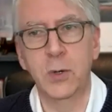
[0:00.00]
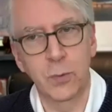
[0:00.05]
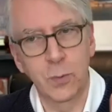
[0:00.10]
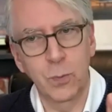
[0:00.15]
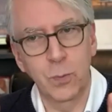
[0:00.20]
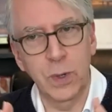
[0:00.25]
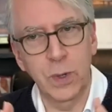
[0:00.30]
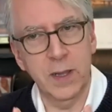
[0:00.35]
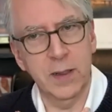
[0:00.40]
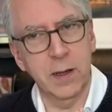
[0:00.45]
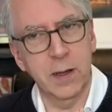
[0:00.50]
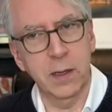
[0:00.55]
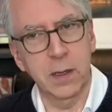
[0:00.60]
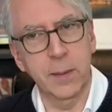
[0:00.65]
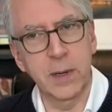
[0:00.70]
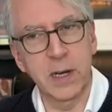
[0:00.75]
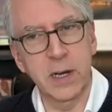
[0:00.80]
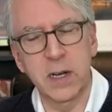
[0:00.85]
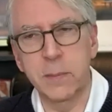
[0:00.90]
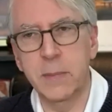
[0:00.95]
with a
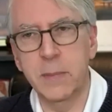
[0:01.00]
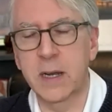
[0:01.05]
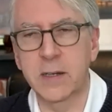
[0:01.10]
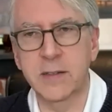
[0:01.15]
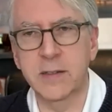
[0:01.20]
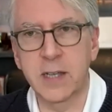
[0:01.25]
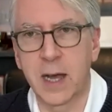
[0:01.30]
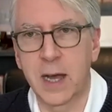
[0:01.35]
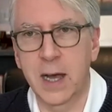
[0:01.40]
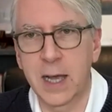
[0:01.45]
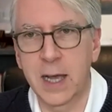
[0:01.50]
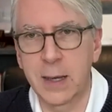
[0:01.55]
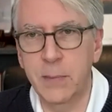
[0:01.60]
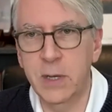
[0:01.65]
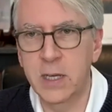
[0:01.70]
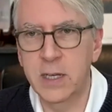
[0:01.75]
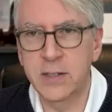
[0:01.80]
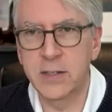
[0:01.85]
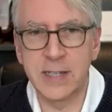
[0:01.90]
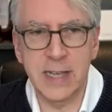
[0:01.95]
limited amount of time
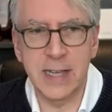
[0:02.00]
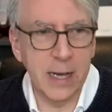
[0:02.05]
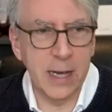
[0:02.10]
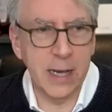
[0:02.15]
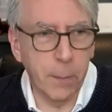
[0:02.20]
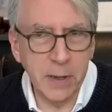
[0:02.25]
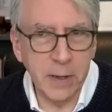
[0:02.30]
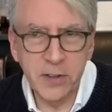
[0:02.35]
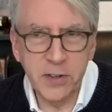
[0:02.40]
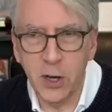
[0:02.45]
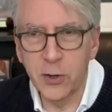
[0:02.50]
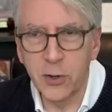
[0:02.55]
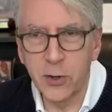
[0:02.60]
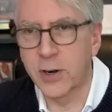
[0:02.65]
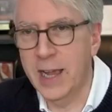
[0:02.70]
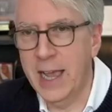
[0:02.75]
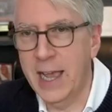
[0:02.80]
to help a donor